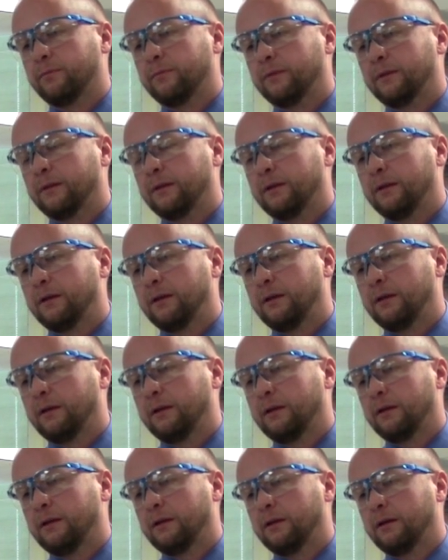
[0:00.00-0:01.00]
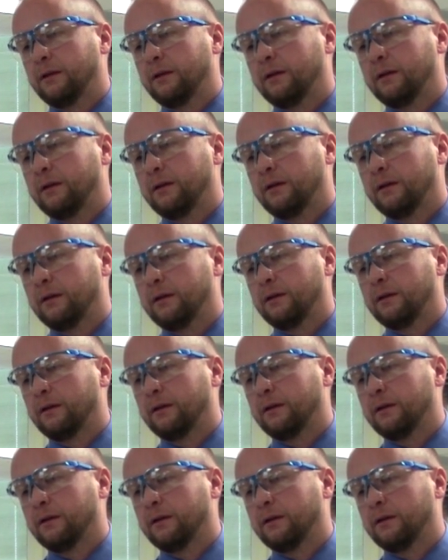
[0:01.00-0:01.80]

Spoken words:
(no one is talking)